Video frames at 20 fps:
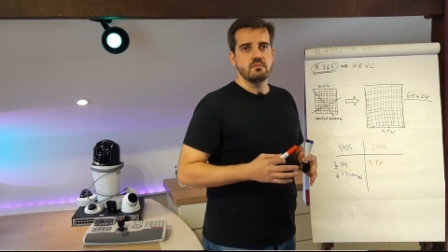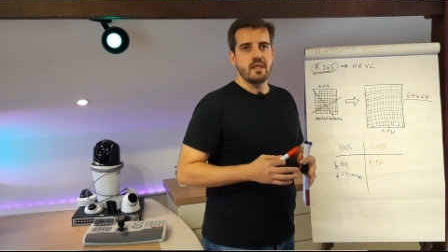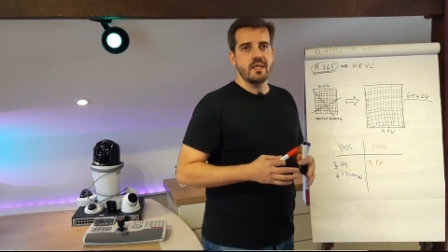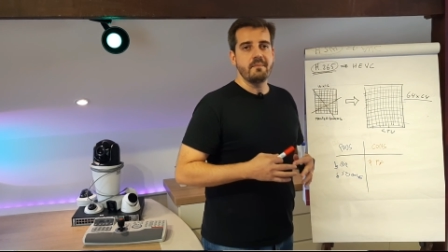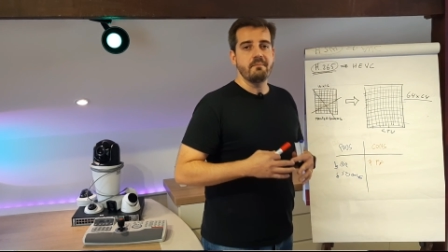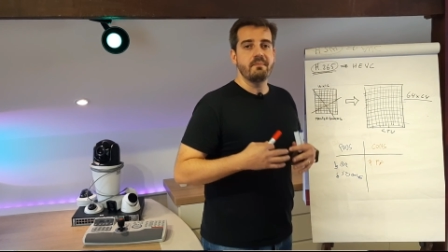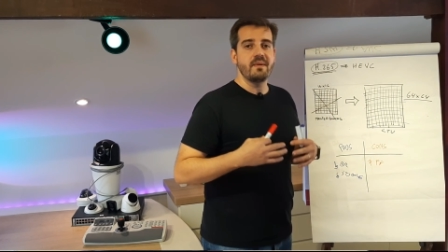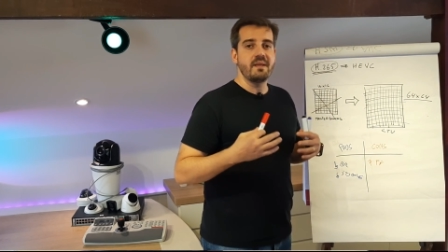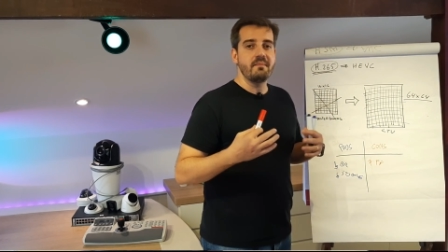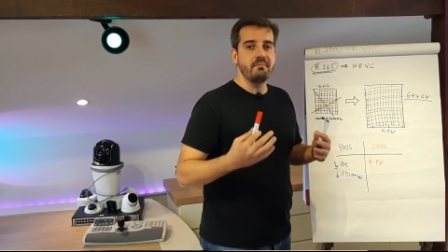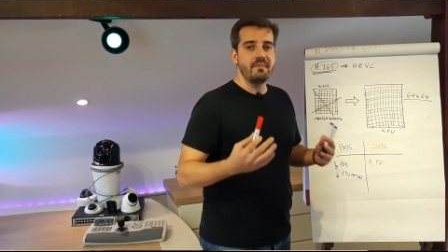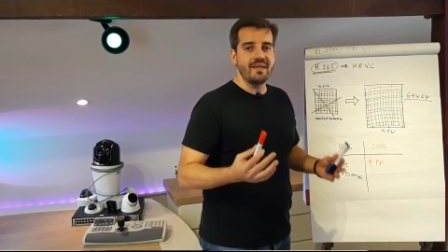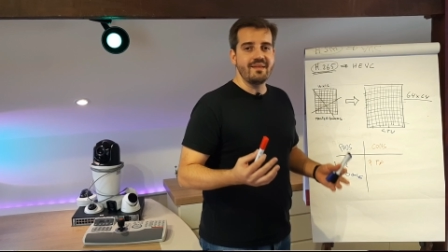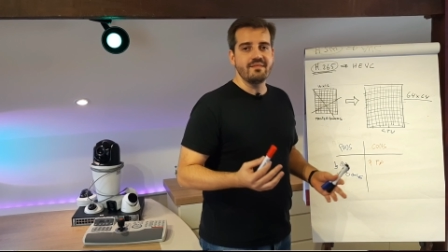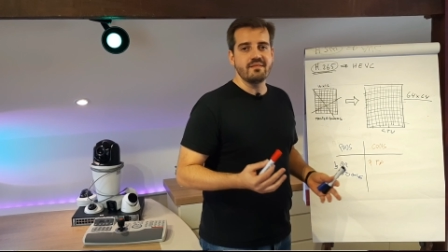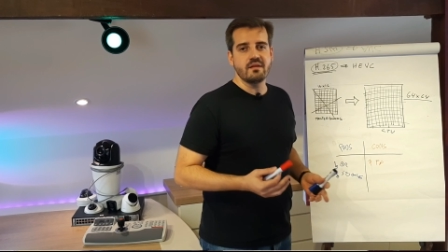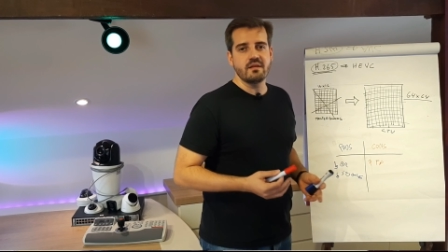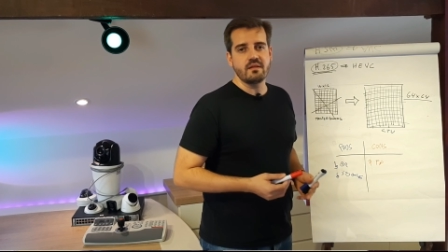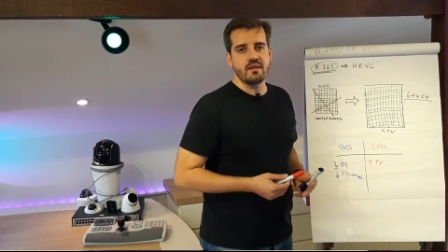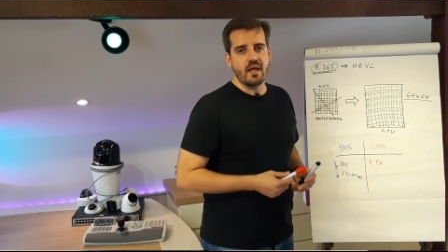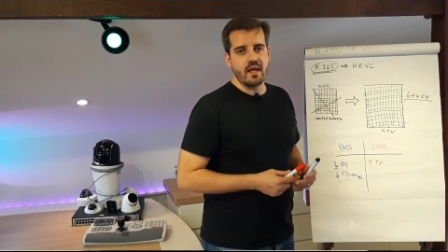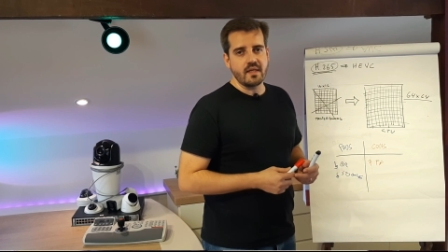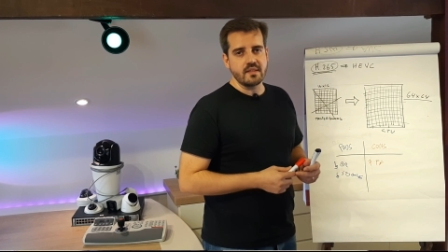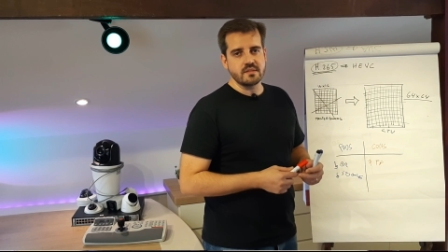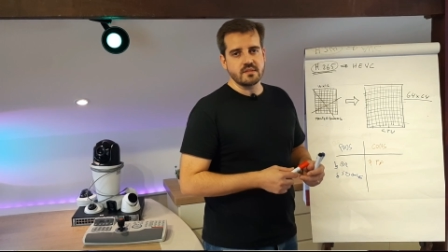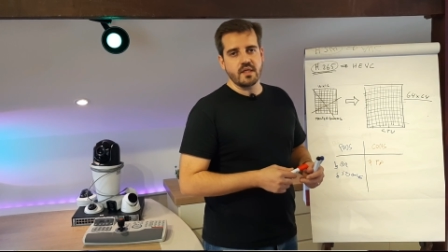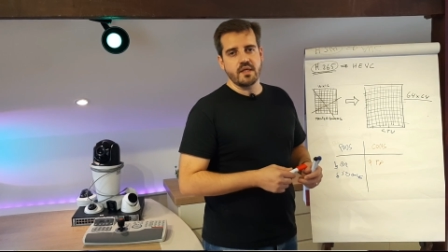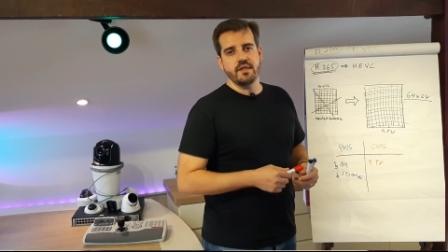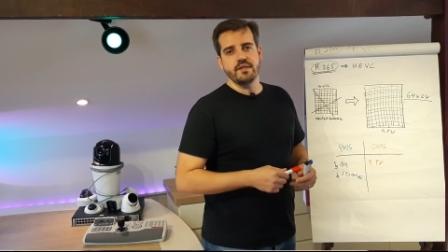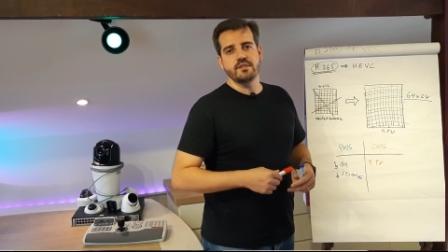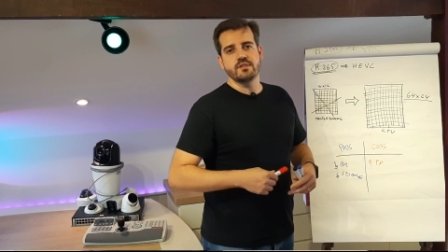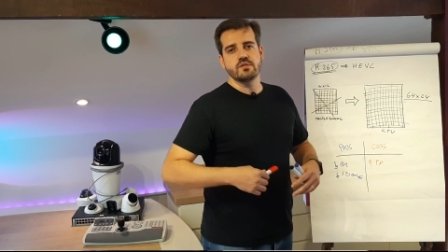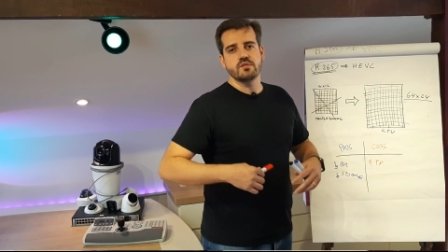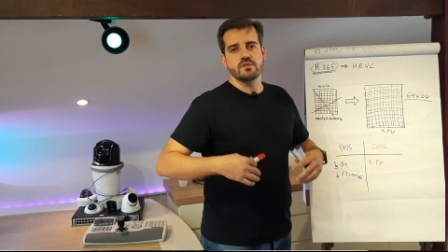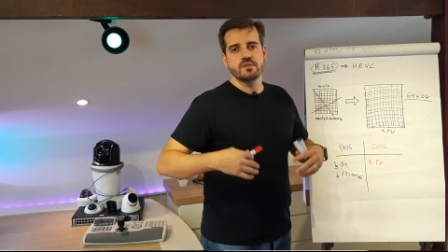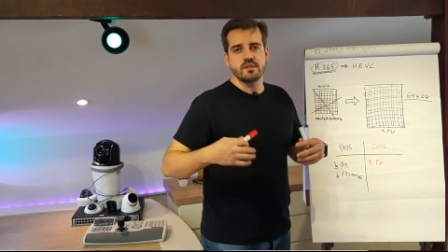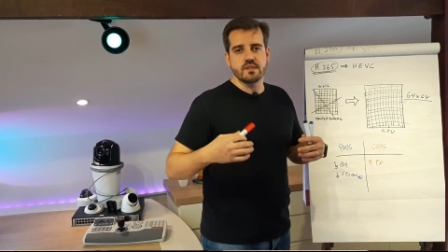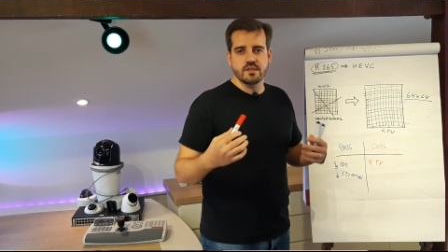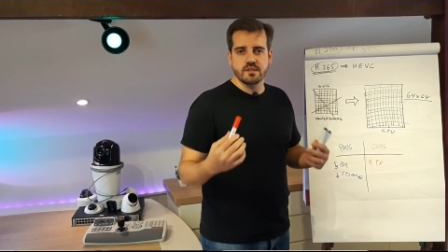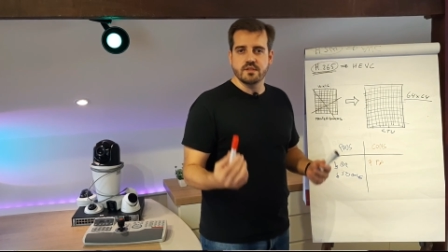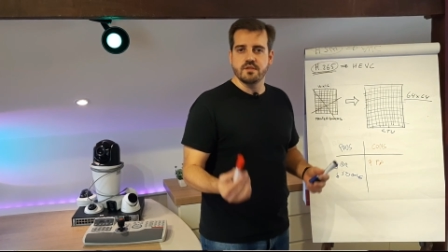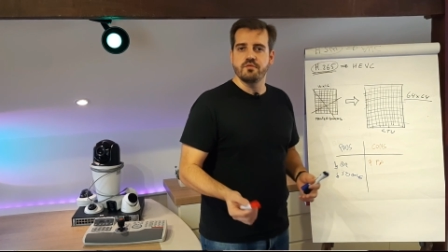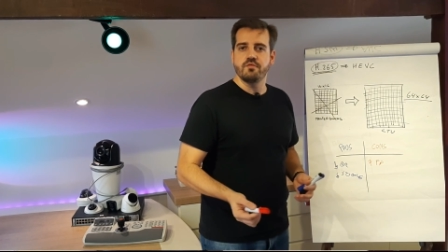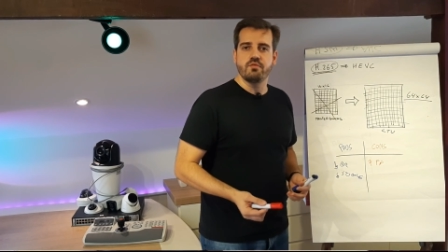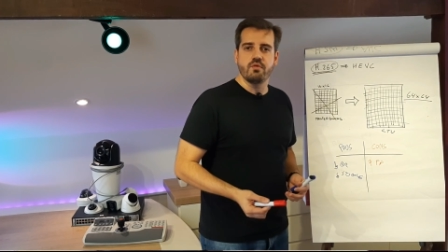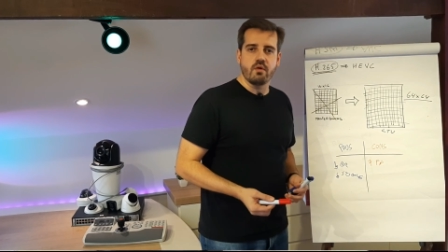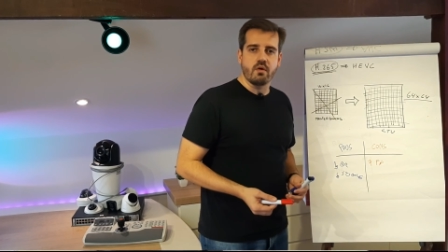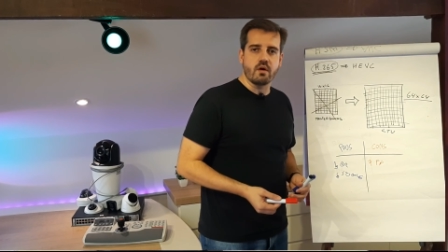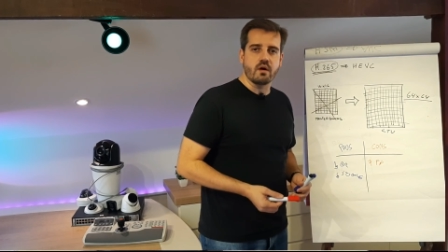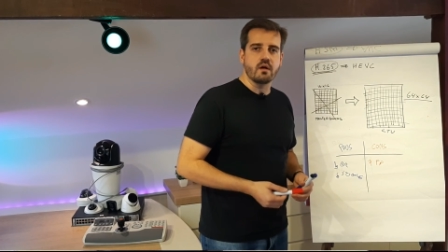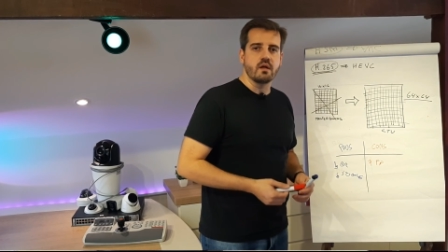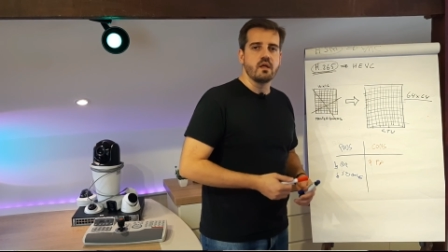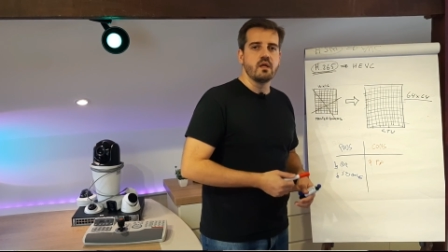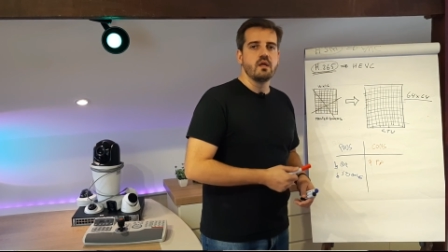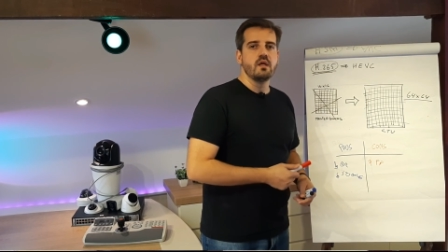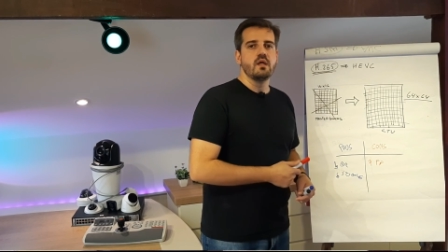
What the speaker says: implemented as H.264